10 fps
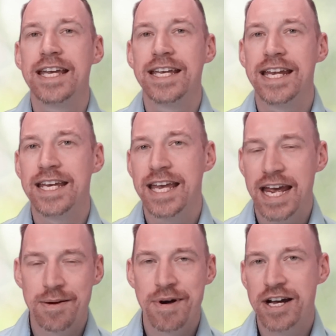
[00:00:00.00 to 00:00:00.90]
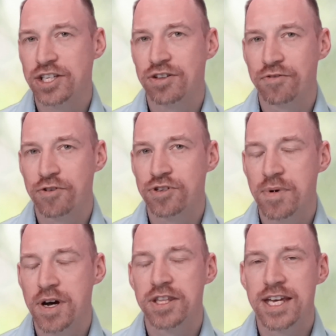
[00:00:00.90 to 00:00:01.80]
getting antibiotics in the first
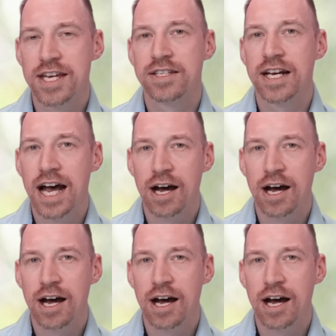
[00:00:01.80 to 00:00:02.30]
month is